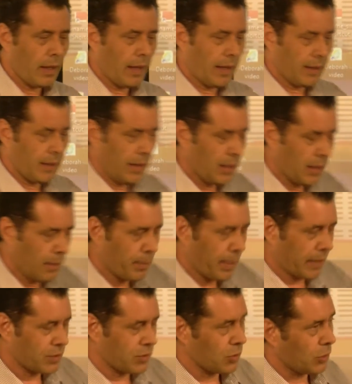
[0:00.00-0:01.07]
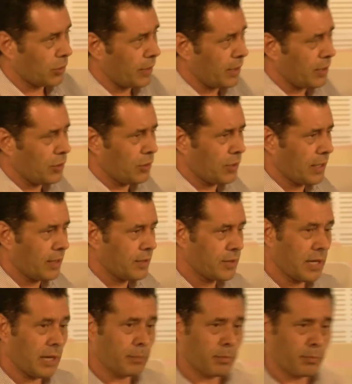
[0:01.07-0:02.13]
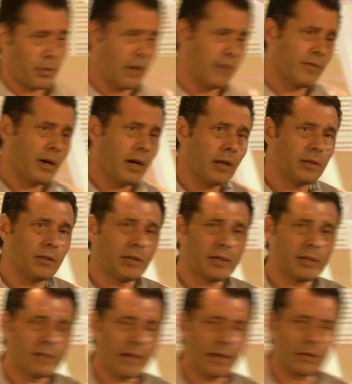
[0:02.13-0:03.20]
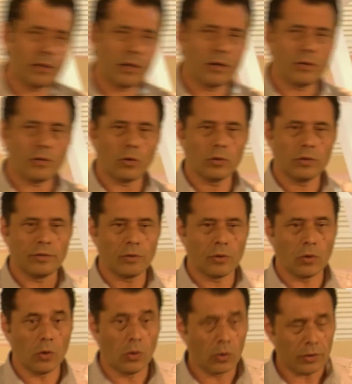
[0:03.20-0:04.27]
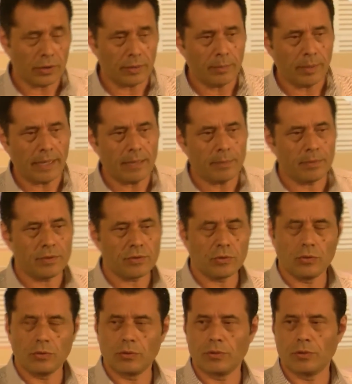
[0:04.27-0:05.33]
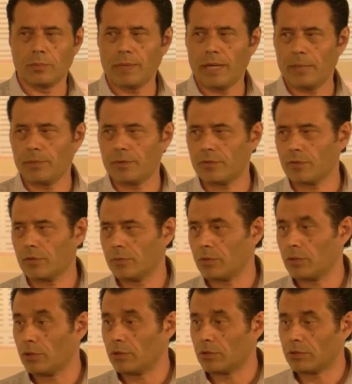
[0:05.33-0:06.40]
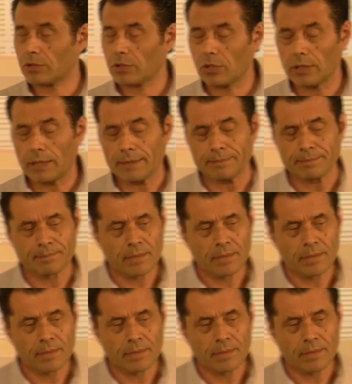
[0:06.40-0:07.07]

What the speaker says: And in Impact Story you can set up a profile, you can download all of your ORCID papers or your papers from Google Scholar.